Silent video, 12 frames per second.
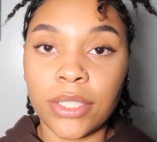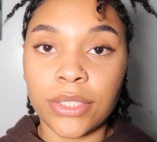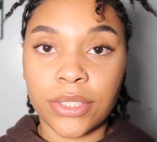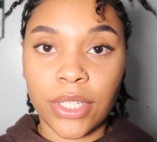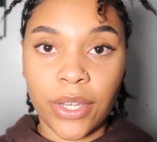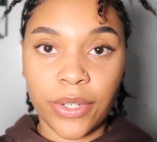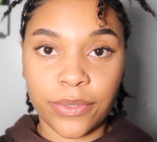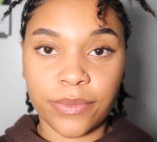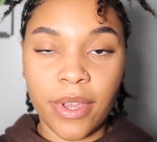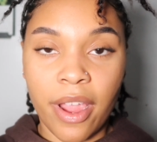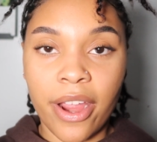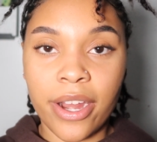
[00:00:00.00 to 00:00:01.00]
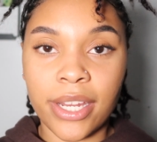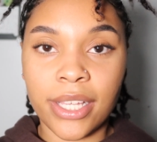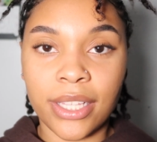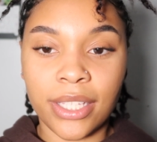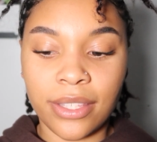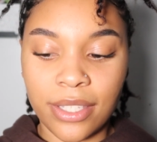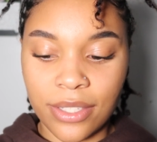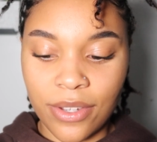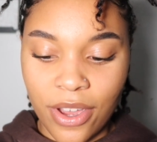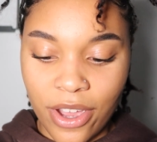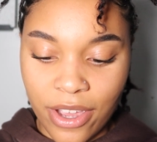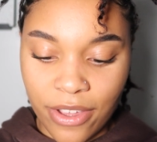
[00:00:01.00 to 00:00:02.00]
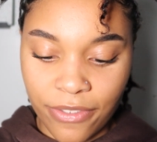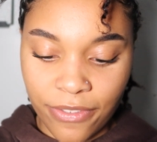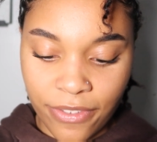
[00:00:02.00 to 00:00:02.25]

So I already cleaned these off.